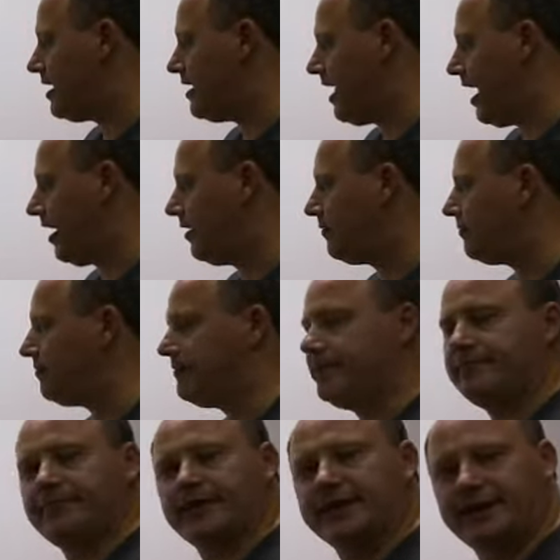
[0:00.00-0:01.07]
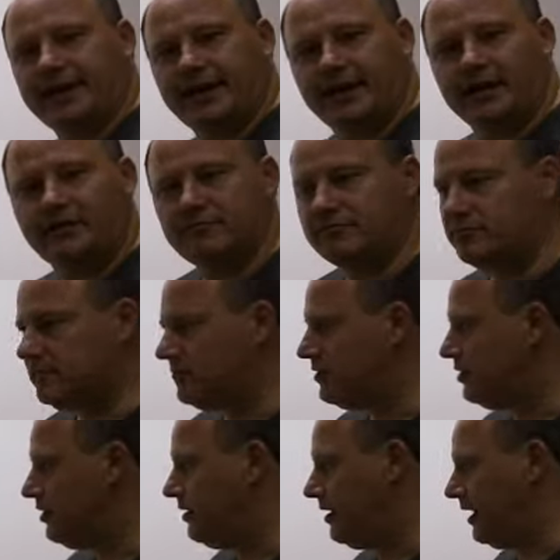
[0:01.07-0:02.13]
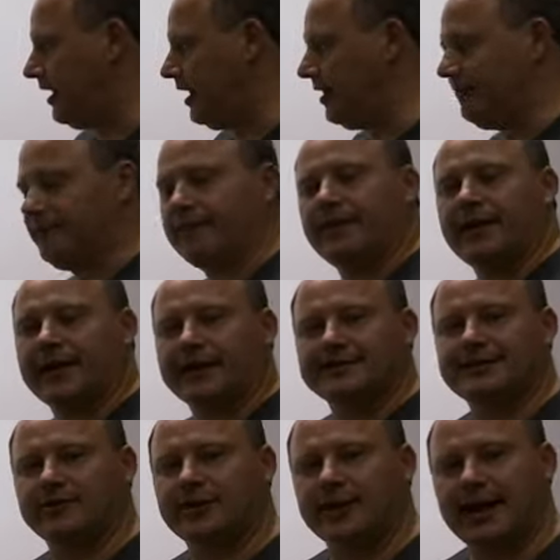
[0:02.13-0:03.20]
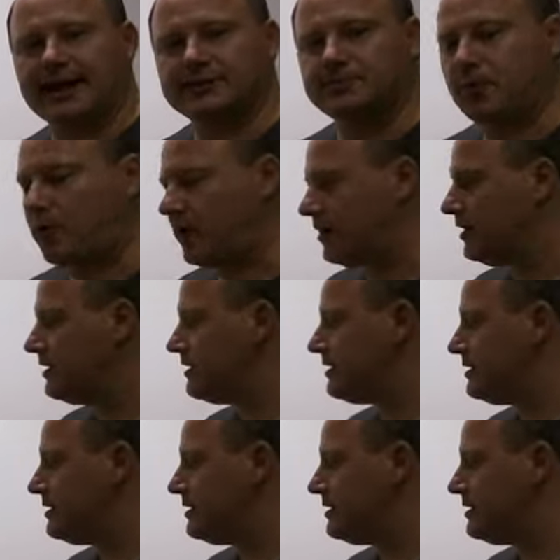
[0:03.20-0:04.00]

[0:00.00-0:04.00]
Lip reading: Now, again, like I said on the last part,